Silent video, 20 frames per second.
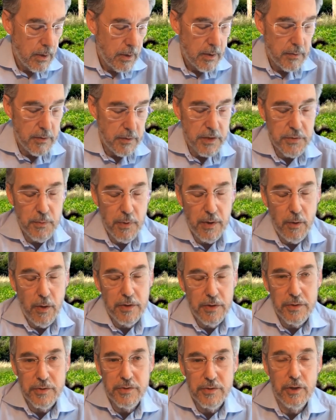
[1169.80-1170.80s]
This one
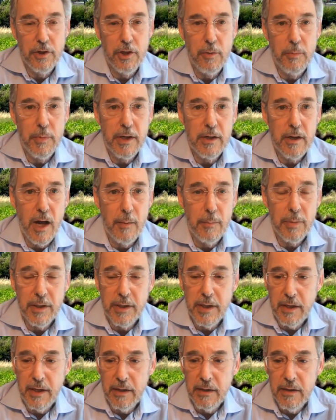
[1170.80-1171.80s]
also is a little bit
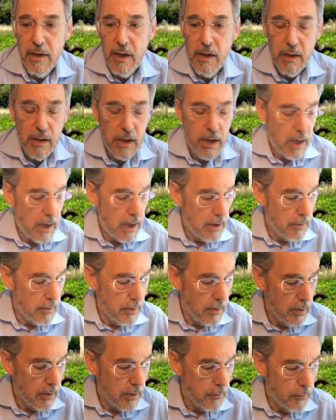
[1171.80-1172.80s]
complicated.
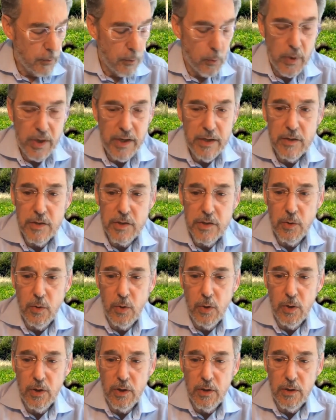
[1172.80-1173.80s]
For wind and
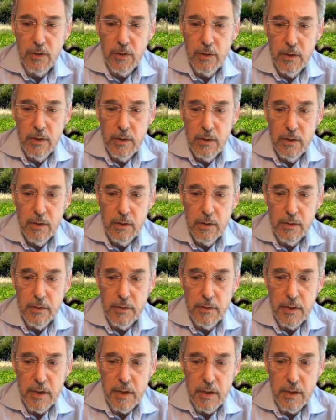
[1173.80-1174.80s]
solar,
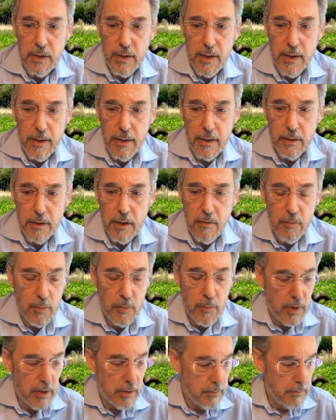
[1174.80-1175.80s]
the
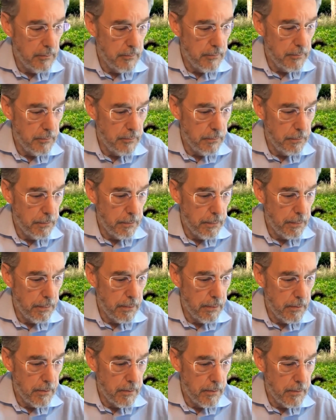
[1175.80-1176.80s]
government,
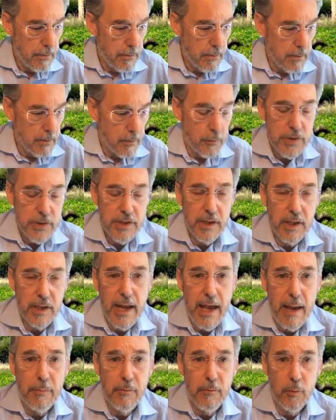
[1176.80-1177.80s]
the first thing that
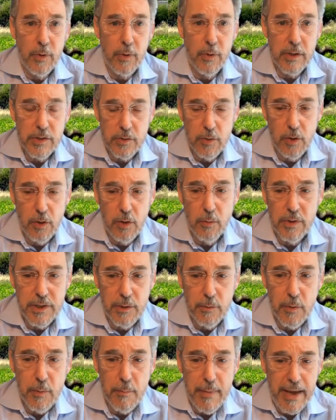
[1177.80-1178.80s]
happened for wind and solar was there
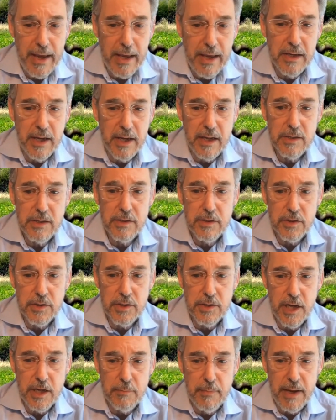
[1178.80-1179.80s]
were mandates, the
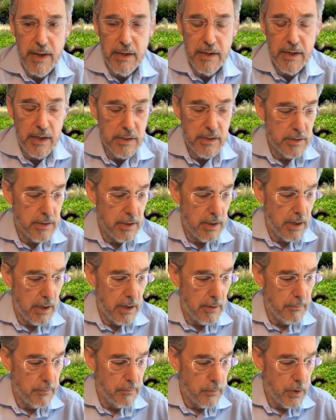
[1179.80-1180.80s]
state mandates,
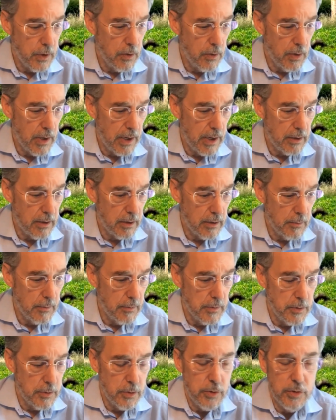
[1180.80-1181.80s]
like
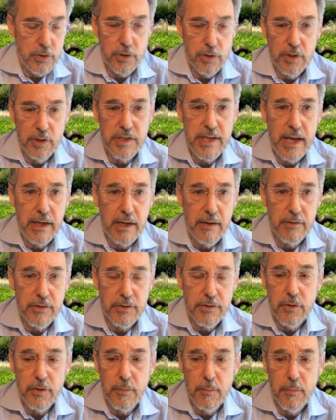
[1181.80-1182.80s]
utilities had to have a
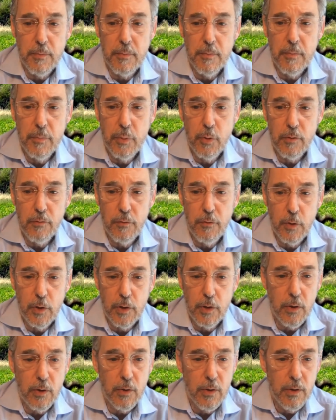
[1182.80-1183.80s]
certain
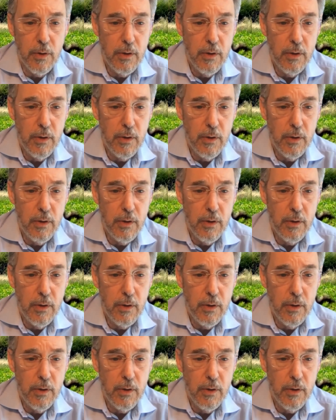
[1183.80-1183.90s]
portfolio